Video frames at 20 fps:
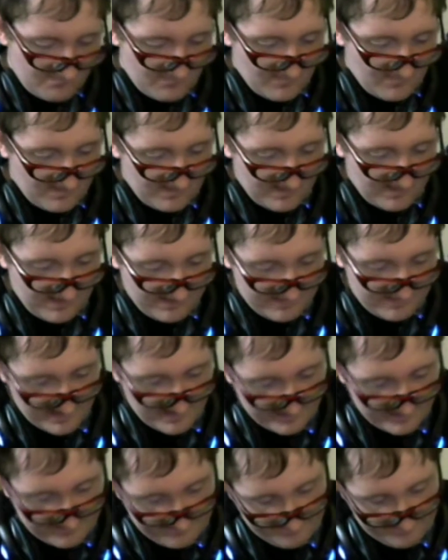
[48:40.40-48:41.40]
Okay, it's
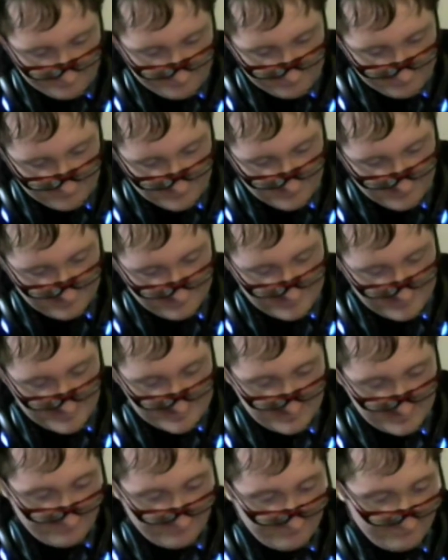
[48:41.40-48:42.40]
not. It's
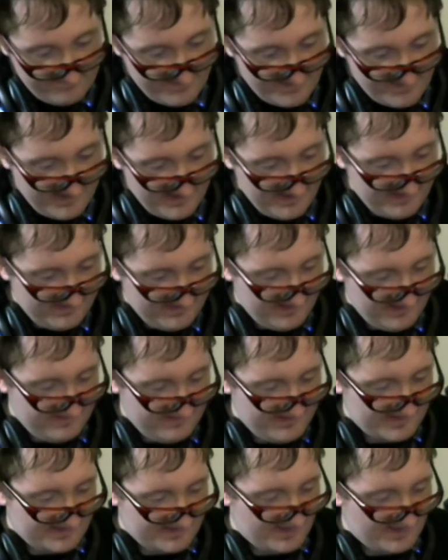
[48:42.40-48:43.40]
actually a very easy
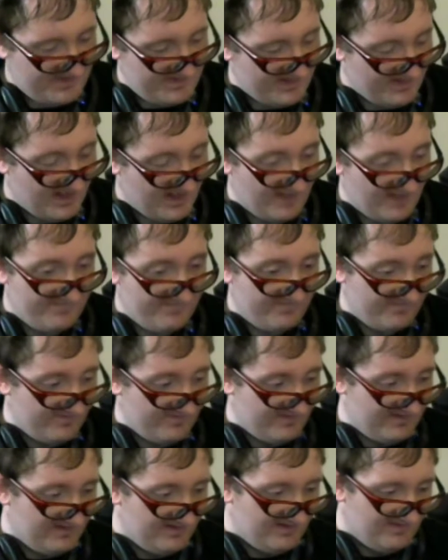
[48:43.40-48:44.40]
sticker to peel off.
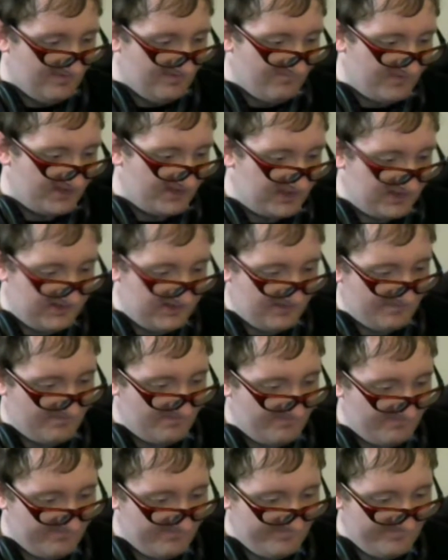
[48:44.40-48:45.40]
Fortunately,
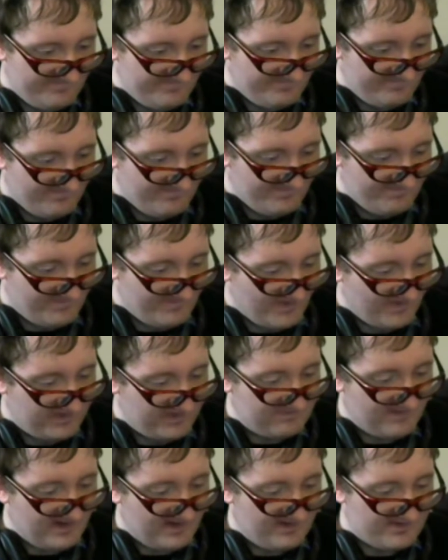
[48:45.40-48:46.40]

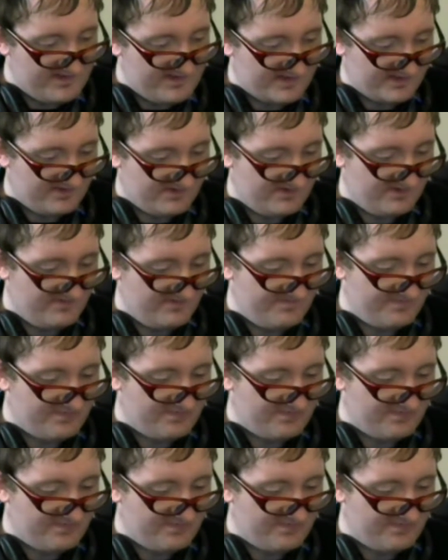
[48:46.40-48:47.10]
most modern stickers are